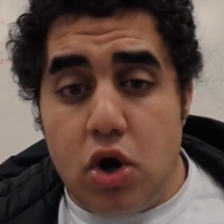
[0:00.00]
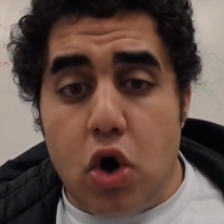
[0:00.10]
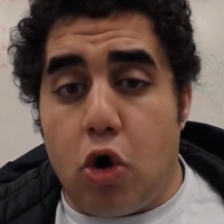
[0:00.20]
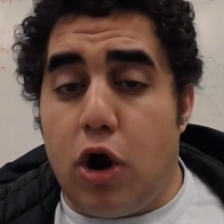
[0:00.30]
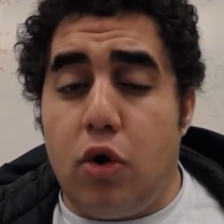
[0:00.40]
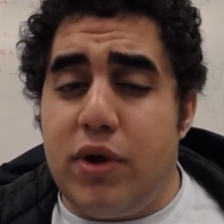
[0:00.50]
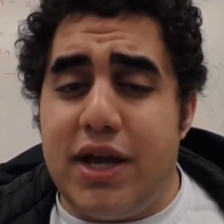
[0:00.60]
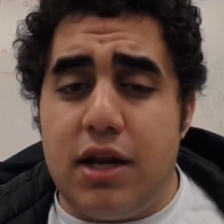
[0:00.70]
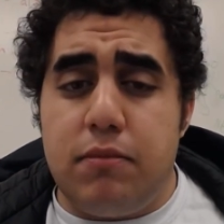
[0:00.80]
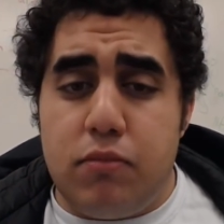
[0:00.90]
Or are we
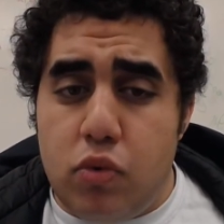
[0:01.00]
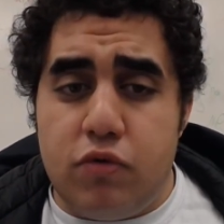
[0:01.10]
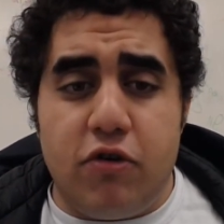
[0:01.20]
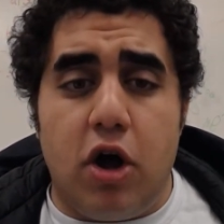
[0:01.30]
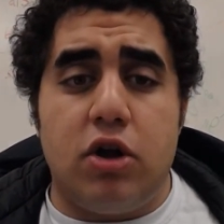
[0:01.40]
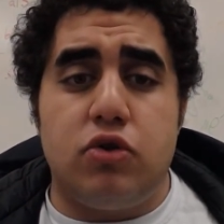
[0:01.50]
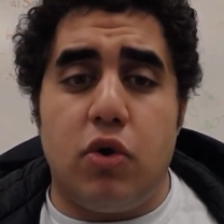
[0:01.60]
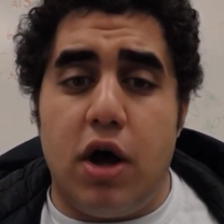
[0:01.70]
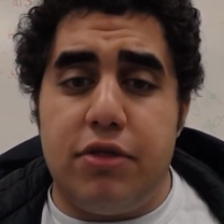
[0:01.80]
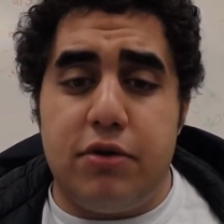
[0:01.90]
going to move on to
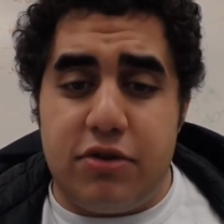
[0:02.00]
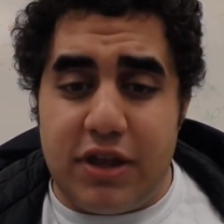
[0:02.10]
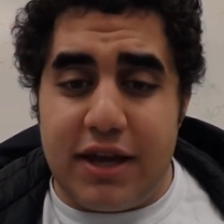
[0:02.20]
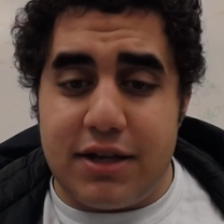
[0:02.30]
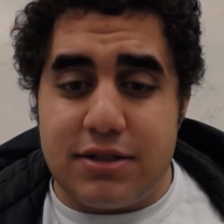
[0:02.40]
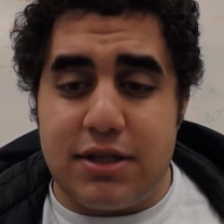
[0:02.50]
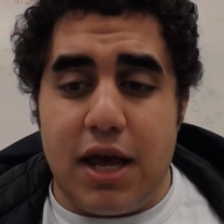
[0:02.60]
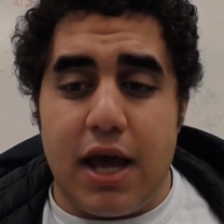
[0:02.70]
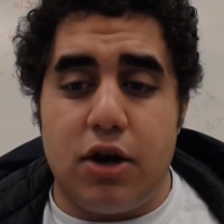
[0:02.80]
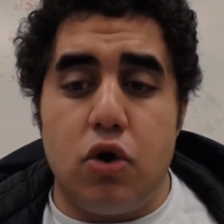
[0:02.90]
other things
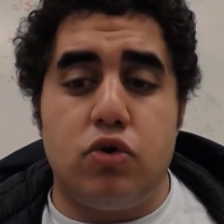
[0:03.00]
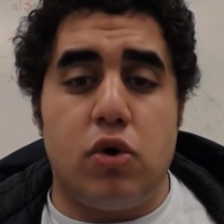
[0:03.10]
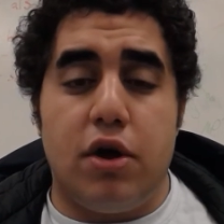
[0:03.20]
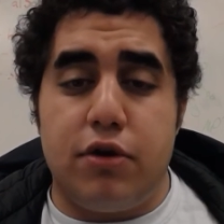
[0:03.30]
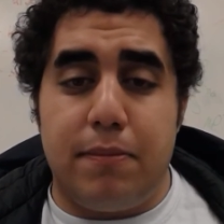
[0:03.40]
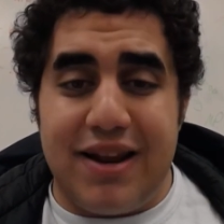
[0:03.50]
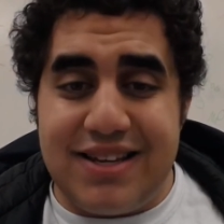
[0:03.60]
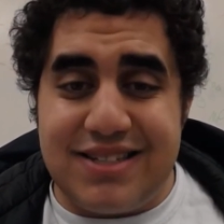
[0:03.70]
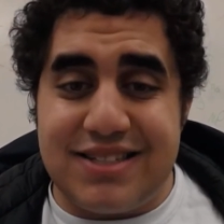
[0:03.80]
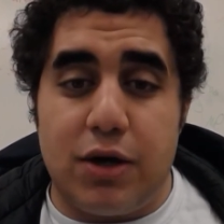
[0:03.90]
and go to other
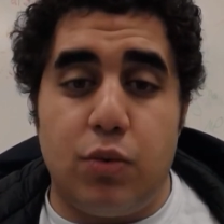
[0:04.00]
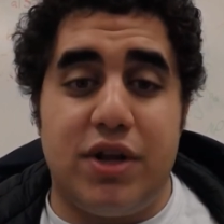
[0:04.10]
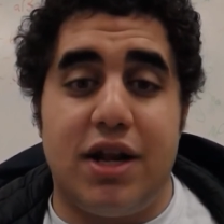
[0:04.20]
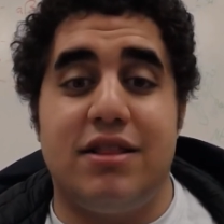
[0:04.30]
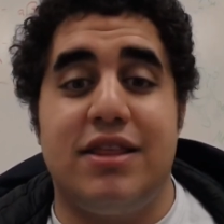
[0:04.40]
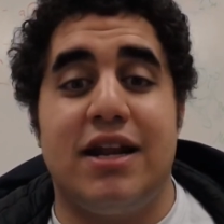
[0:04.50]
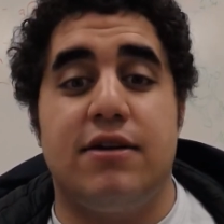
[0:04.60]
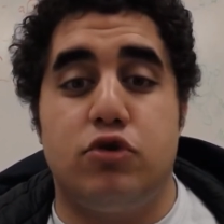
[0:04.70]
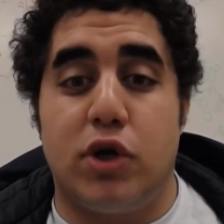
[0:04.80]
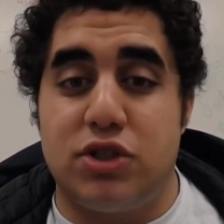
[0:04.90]
places like we did at the end
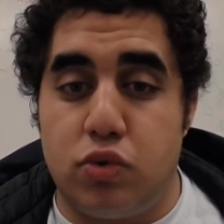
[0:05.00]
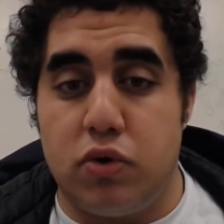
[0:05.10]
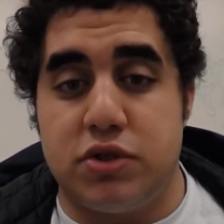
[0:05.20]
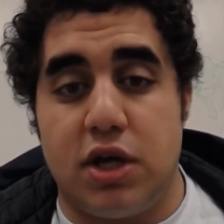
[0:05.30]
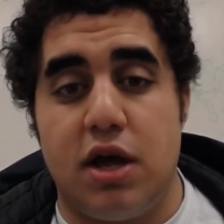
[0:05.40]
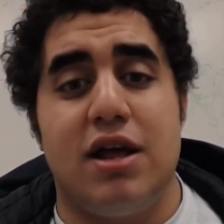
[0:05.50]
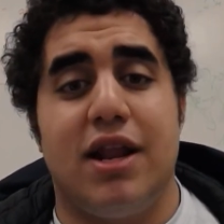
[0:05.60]
of Dressrosa,